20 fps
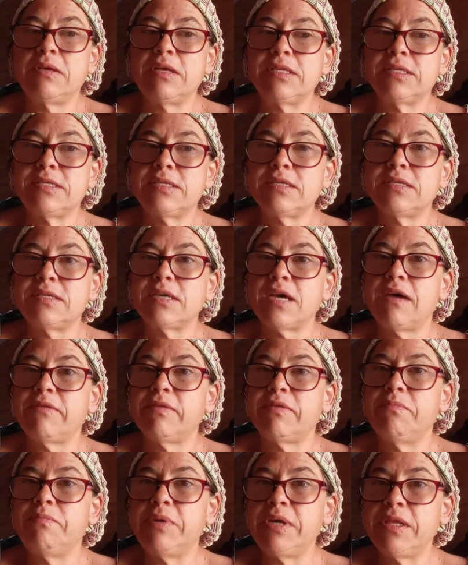and since I
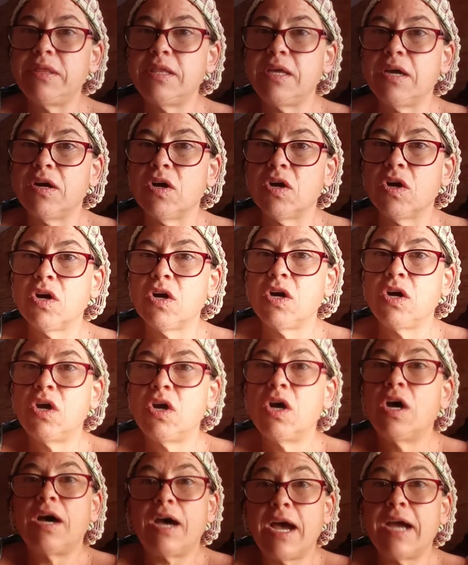haven't been there,
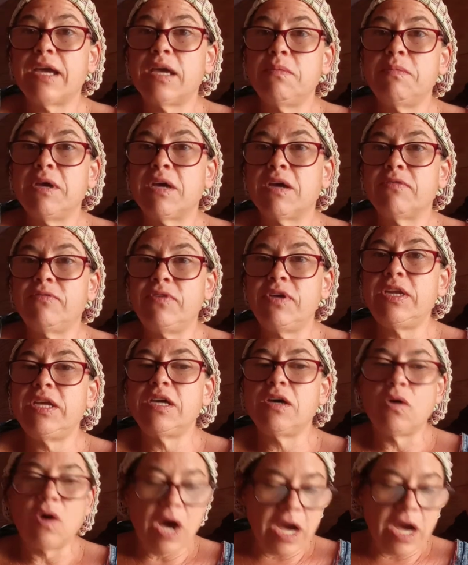I can make a video.